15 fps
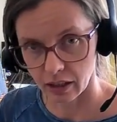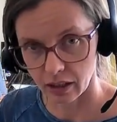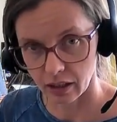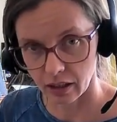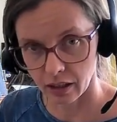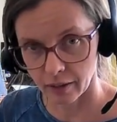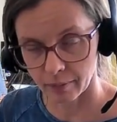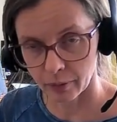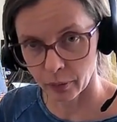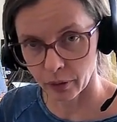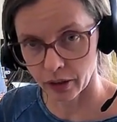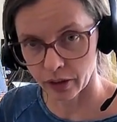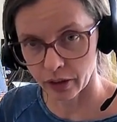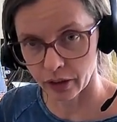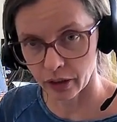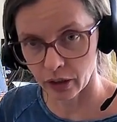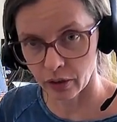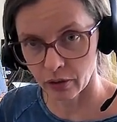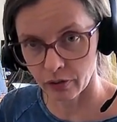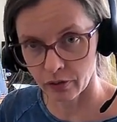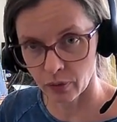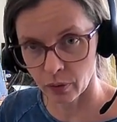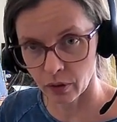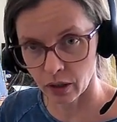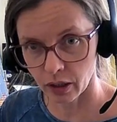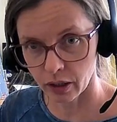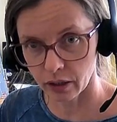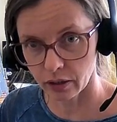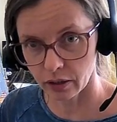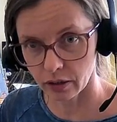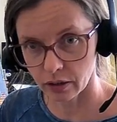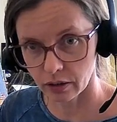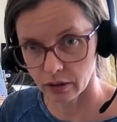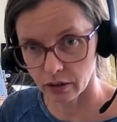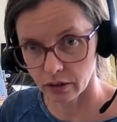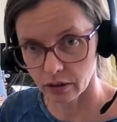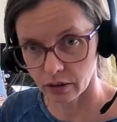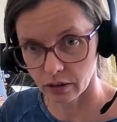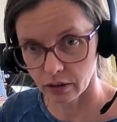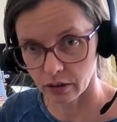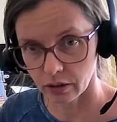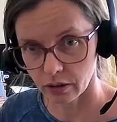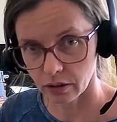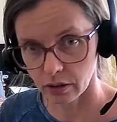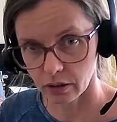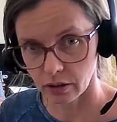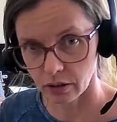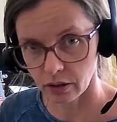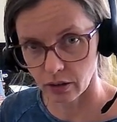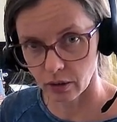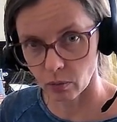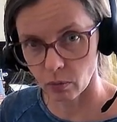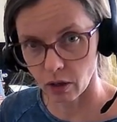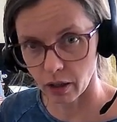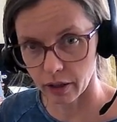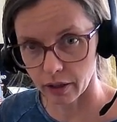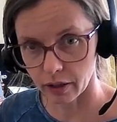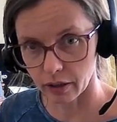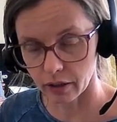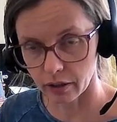I'm going to go for the water.